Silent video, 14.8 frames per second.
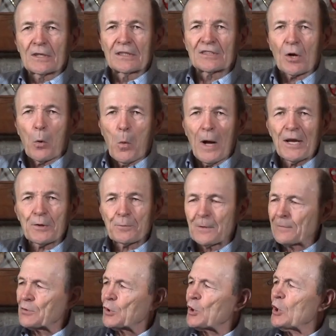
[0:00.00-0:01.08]
it's a white
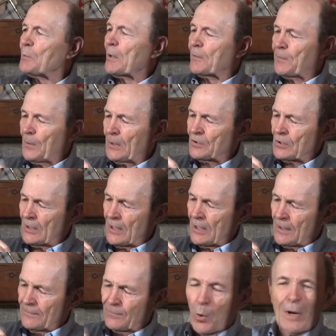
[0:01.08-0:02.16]
50 cubic foot
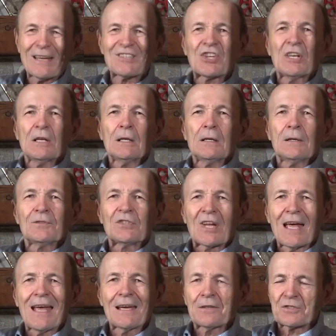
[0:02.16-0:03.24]
Voit
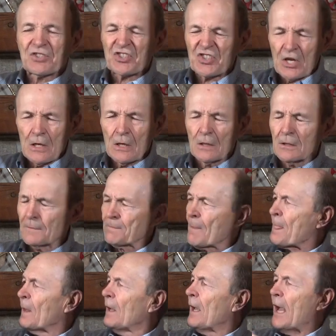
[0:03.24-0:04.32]
tank, steel,
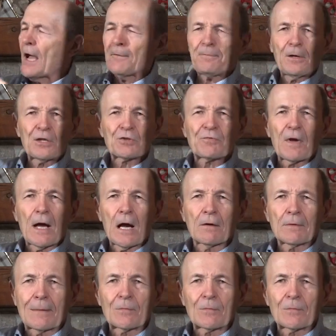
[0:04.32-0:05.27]
half inch valve.